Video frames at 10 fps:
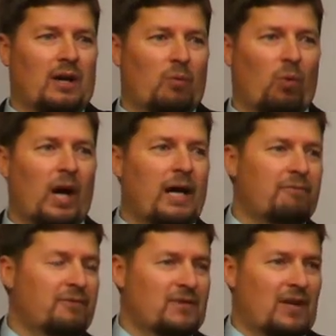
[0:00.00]

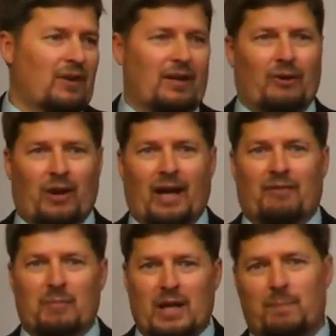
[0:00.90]
wife, sell, you know, kind of
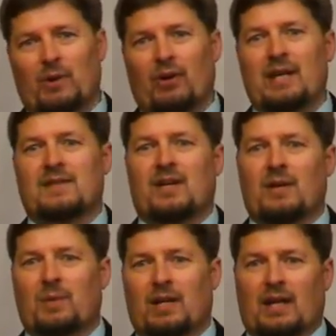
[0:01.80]
manipulates
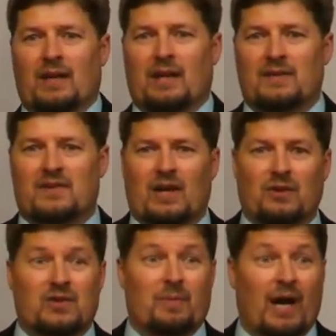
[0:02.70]
him and, and then
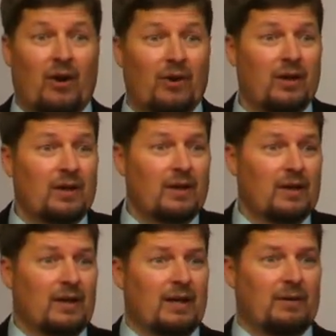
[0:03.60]
sells him out.
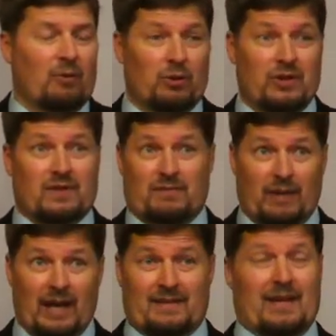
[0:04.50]
Uh, or just
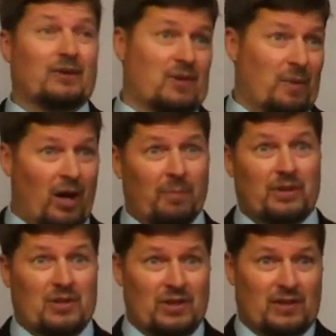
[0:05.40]
not sells him out, but
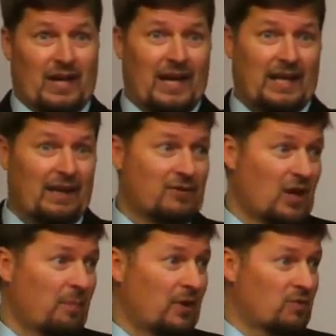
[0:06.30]
she just kind of gives
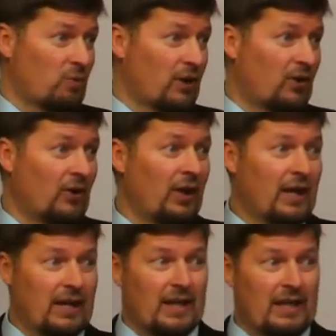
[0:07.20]
up his riddle,
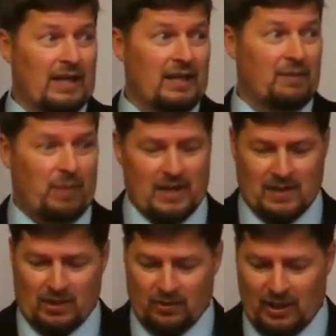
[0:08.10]
and then he
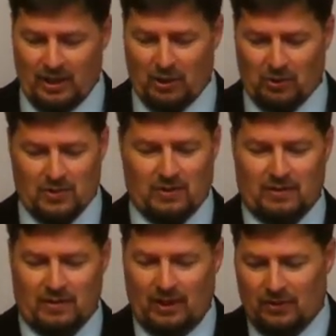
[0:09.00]
basically goes
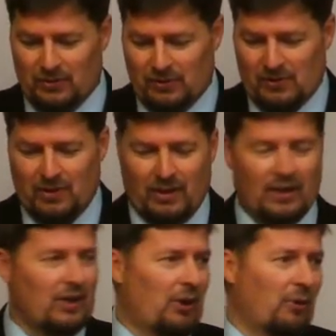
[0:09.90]
and kills,
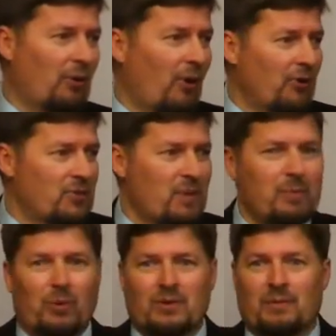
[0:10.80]
you know, all these
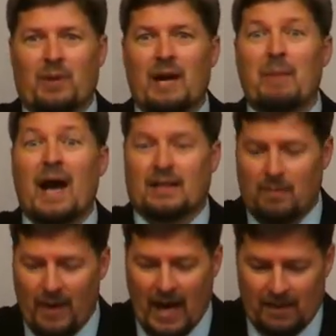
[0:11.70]
people to pay back the
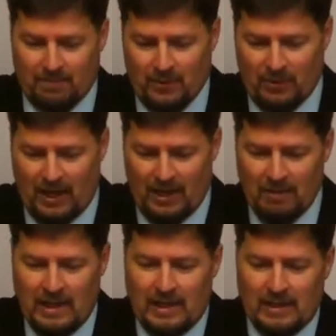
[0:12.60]
bet. Okay,
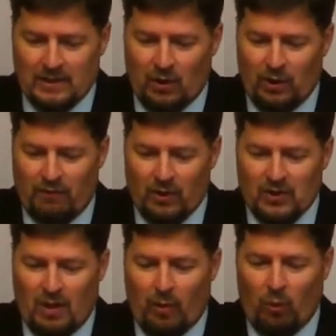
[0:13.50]
so in verse
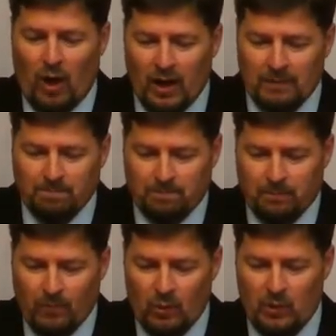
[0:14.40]
number one,
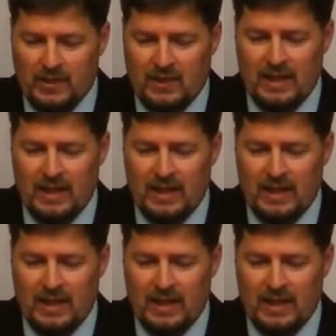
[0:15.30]
we see